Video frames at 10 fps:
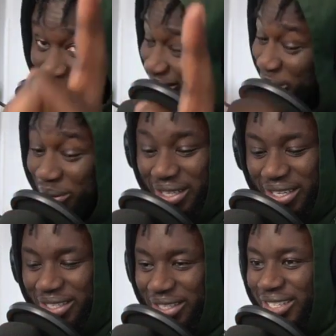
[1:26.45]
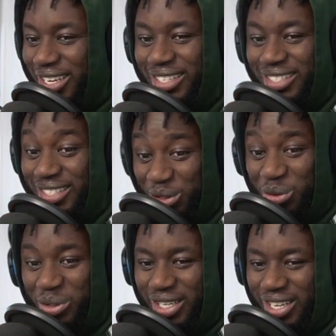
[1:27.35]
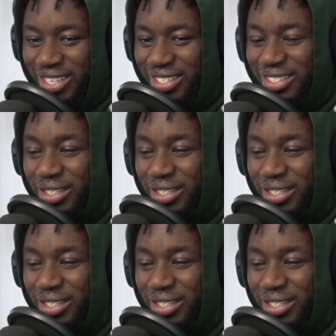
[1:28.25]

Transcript: ridiculous, guys. It's ridiculous.